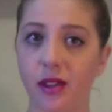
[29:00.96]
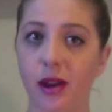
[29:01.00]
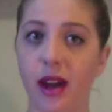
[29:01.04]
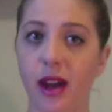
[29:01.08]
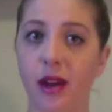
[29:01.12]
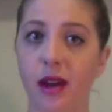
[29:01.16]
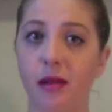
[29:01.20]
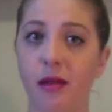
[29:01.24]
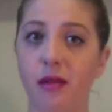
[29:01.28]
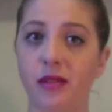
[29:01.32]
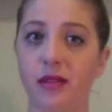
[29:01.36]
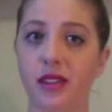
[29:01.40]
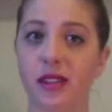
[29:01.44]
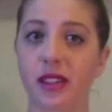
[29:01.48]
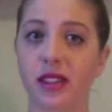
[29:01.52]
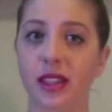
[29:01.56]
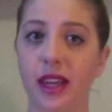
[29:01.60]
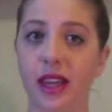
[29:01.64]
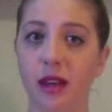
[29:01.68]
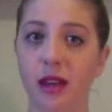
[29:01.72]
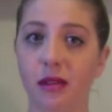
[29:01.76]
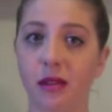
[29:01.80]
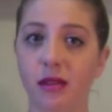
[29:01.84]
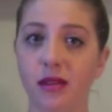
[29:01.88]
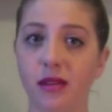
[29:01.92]
our
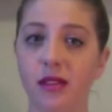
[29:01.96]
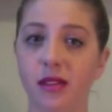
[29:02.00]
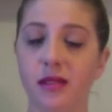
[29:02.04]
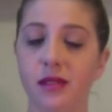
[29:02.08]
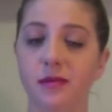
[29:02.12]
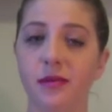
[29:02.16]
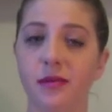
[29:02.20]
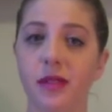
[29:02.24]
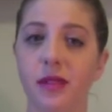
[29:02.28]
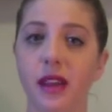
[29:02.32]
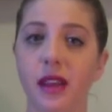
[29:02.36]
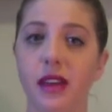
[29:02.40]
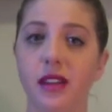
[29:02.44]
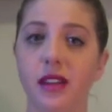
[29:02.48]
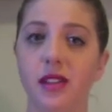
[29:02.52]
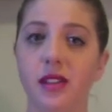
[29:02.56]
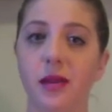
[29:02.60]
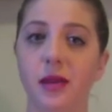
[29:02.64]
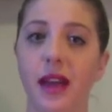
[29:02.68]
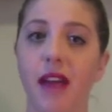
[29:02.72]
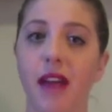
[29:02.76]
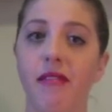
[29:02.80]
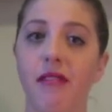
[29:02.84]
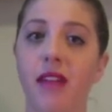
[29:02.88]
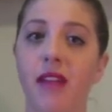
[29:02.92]
skills.
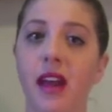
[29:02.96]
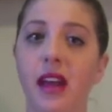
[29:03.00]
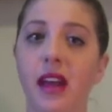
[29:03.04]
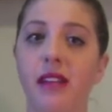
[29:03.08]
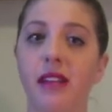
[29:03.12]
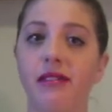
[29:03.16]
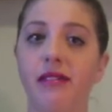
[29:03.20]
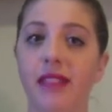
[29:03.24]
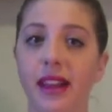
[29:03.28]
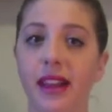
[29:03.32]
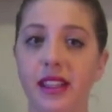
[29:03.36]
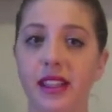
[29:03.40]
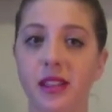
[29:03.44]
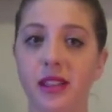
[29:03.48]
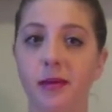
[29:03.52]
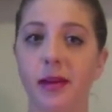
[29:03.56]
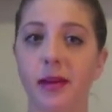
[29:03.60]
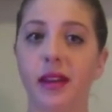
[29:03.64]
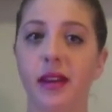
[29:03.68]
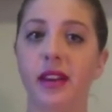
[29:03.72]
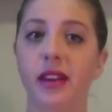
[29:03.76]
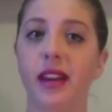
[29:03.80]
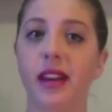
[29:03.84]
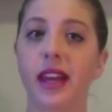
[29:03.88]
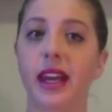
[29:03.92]
So we have
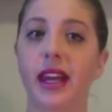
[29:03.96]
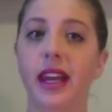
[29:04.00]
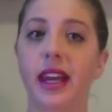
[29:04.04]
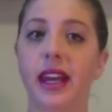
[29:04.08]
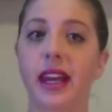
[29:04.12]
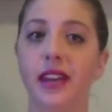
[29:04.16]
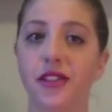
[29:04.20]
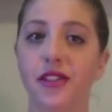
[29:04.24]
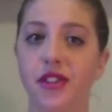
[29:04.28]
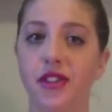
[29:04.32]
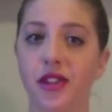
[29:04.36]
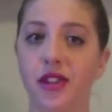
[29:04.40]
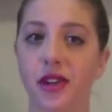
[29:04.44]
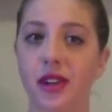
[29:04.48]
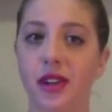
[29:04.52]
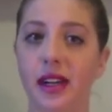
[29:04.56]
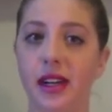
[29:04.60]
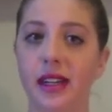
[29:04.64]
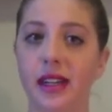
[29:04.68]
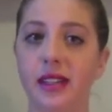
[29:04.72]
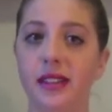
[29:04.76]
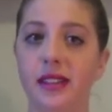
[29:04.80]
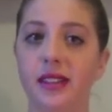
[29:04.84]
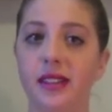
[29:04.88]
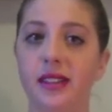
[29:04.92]
flexibility,
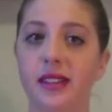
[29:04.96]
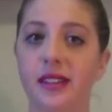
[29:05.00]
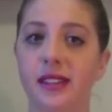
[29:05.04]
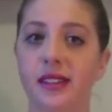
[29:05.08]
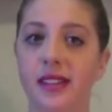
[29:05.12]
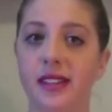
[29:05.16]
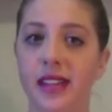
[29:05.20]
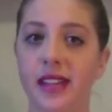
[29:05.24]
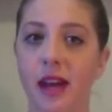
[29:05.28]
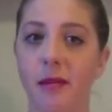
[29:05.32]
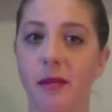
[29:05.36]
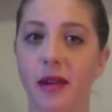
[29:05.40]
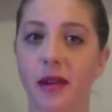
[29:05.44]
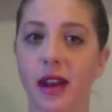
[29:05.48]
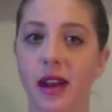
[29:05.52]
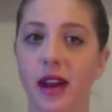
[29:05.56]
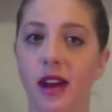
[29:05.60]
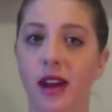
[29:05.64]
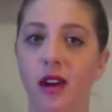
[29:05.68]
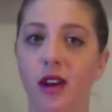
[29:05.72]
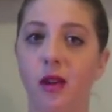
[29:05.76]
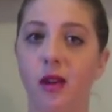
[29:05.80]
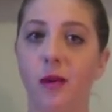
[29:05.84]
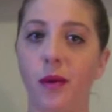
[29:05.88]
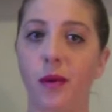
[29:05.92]
endurance,
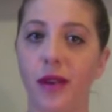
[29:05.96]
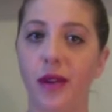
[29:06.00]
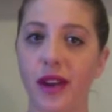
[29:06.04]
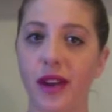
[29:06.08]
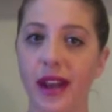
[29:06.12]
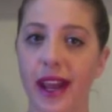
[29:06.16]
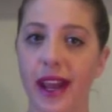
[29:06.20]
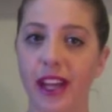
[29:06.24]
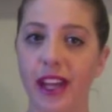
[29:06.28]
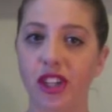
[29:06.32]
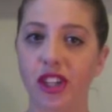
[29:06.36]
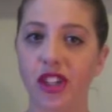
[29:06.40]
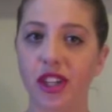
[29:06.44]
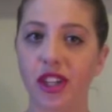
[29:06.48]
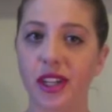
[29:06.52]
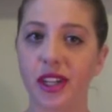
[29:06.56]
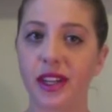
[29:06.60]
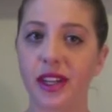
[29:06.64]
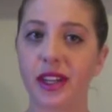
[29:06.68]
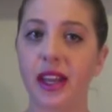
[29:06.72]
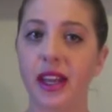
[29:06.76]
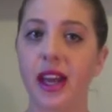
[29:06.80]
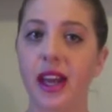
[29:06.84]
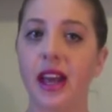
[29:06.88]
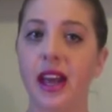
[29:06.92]
stamina,
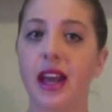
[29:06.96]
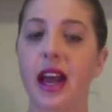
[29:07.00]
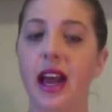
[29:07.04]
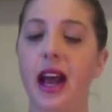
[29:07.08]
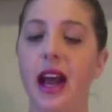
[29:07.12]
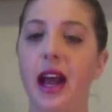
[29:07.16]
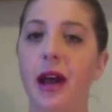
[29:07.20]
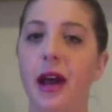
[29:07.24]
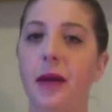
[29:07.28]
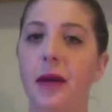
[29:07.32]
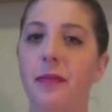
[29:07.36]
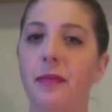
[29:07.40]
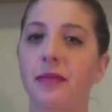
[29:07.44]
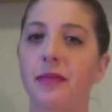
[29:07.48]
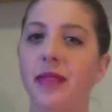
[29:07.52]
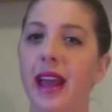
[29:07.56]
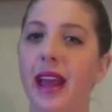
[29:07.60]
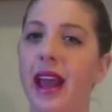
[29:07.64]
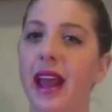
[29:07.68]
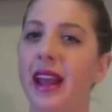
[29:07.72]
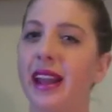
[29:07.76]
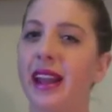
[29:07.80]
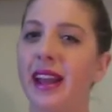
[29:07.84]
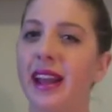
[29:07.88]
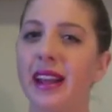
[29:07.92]
coordination, and
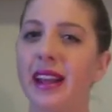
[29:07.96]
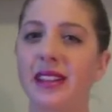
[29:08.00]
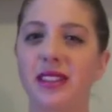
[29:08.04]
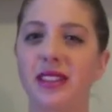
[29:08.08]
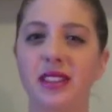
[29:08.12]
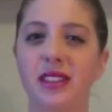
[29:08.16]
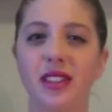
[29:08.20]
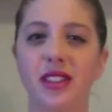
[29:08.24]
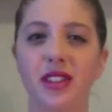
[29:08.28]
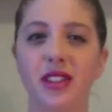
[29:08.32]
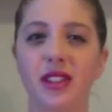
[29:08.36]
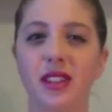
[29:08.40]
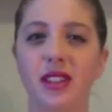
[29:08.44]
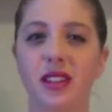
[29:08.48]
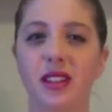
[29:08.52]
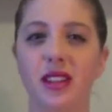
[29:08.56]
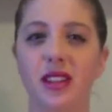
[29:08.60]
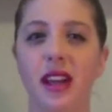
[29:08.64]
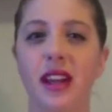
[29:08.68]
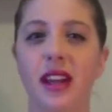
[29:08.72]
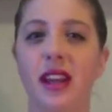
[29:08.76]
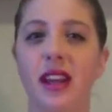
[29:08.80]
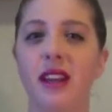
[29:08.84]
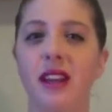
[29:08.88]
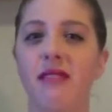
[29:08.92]
it's just
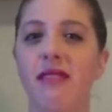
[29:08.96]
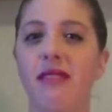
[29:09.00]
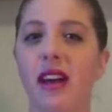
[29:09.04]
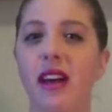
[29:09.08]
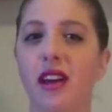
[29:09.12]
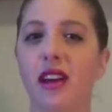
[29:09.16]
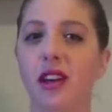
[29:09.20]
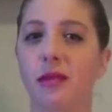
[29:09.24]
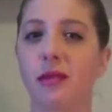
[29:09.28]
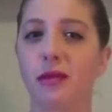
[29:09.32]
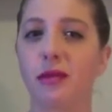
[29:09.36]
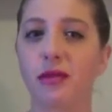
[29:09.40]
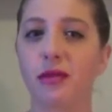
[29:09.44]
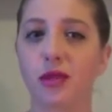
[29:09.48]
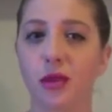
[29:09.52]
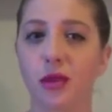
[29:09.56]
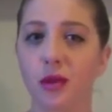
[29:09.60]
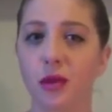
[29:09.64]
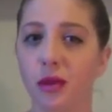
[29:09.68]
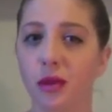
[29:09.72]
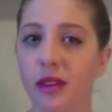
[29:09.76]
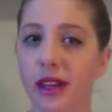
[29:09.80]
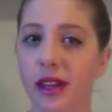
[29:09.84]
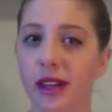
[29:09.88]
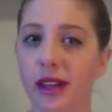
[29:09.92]
an invaluable
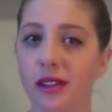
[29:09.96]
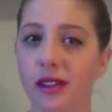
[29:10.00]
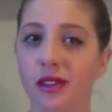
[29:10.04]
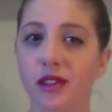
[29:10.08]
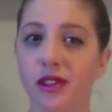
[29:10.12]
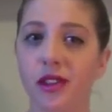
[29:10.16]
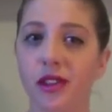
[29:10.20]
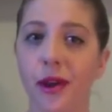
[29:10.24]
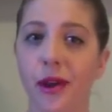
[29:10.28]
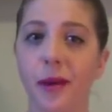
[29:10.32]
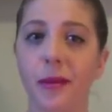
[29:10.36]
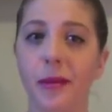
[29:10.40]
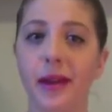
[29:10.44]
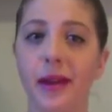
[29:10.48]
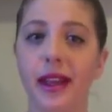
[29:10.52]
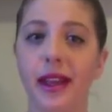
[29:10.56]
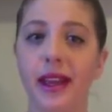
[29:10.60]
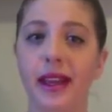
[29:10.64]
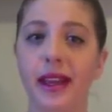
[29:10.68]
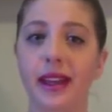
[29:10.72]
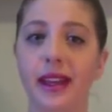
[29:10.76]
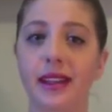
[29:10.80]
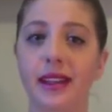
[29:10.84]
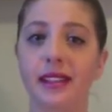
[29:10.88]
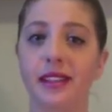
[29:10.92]
tool. There's so
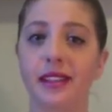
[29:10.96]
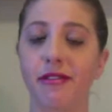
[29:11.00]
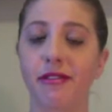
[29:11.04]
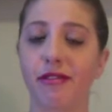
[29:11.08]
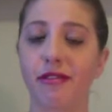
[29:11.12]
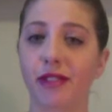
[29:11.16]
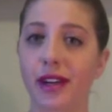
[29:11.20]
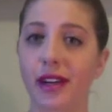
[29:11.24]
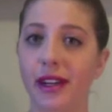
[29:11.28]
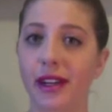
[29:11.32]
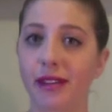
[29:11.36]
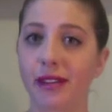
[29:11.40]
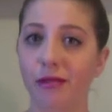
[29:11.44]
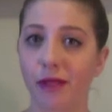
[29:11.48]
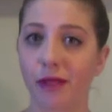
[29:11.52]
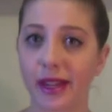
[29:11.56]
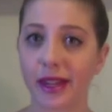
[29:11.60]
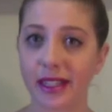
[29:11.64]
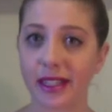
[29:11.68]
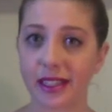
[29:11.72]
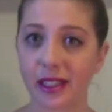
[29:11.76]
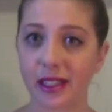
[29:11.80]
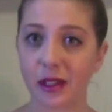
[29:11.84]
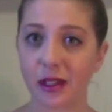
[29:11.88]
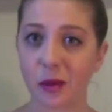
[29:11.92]
many different
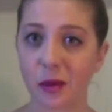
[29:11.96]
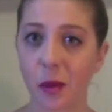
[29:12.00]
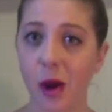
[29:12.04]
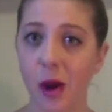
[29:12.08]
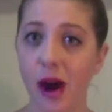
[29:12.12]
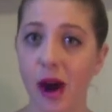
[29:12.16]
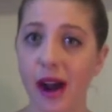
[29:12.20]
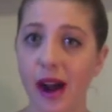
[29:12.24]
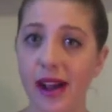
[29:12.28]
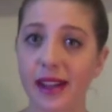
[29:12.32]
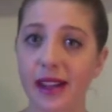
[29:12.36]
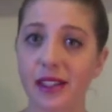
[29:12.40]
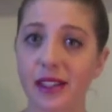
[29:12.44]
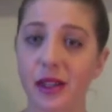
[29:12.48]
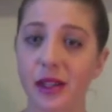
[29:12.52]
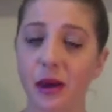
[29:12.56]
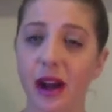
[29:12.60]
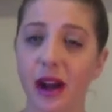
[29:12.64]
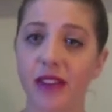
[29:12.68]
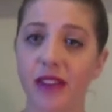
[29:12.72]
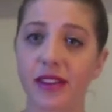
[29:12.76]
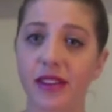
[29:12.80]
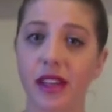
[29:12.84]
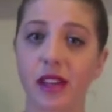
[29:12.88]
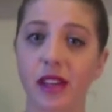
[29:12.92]
reasons why. So
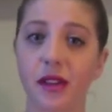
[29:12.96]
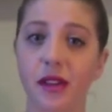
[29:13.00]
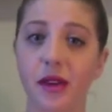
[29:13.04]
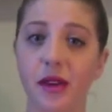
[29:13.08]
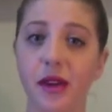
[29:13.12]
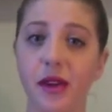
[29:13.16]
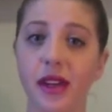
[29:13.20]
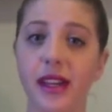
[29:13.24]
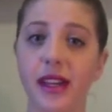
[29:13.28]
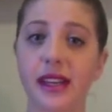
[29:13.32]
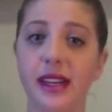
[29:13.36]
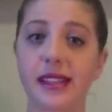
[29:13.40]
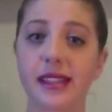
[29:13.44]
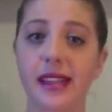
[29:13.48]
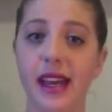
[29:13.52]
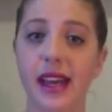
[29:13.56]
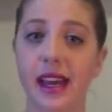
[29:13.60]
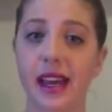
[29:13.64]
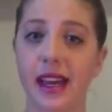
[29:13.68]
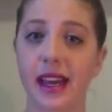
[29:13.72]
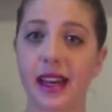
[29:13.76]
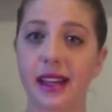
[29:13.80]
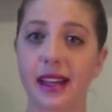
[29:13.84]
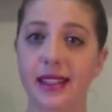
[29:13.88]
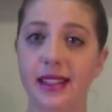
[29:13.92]
I've included
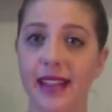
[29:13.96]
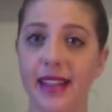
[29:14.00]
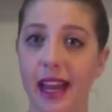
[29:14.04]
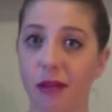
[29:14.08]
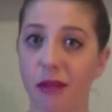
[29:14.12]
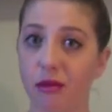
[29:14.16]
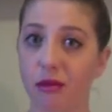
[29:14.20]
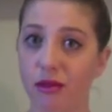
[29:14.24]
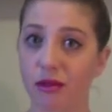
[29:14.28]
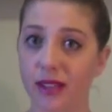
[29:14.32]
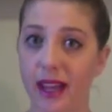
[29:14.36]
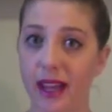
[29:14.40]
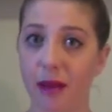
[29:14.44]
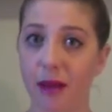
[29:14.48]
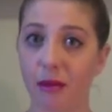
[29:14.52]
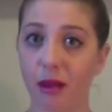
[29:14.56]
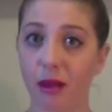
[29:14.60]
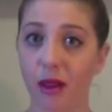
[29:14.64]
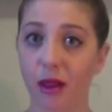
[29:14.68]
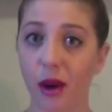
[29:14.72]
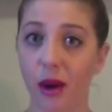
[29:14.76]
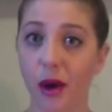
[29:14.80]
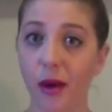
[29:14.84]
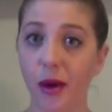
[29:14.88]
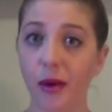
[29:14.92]
a table down
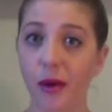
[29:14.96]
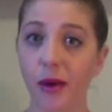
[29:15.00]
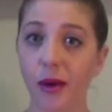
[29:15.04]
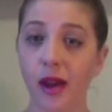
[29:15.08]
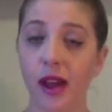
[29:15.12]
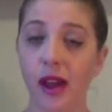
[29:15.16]
below